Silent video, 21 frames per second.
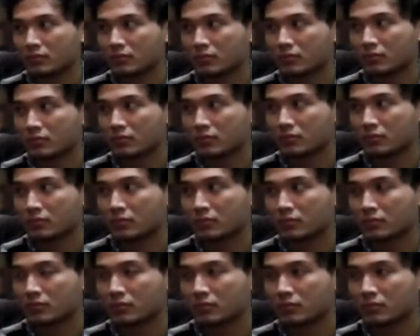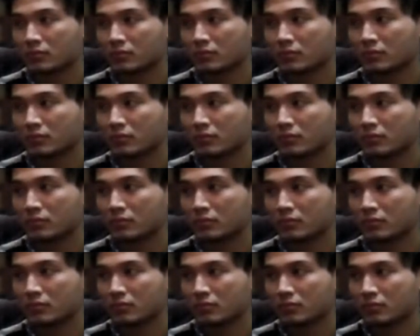
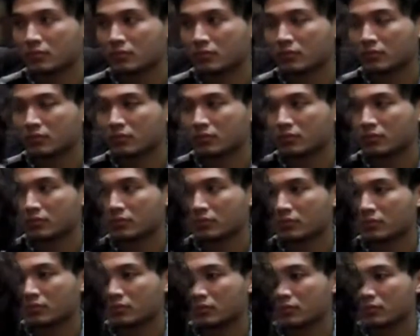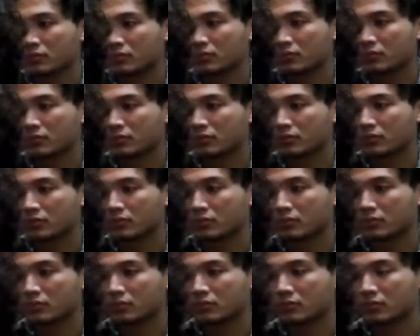
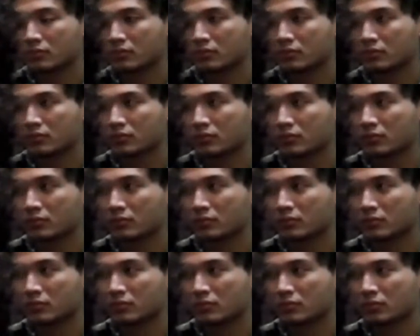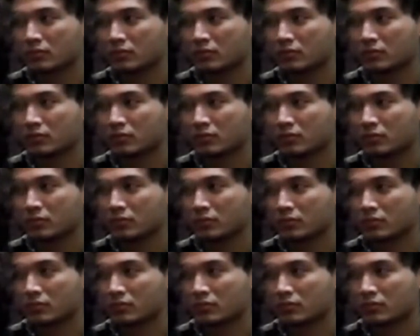
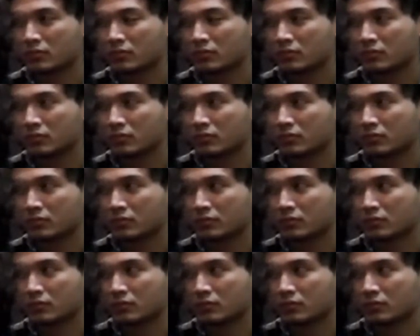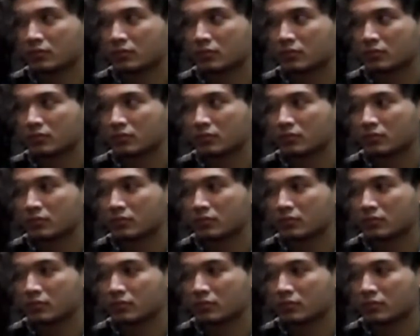
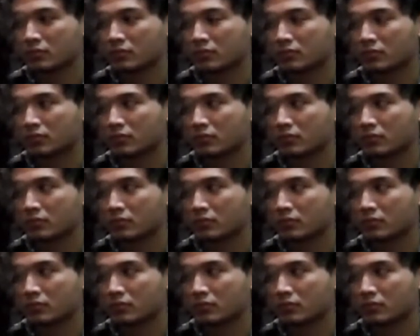This person isn't speaking.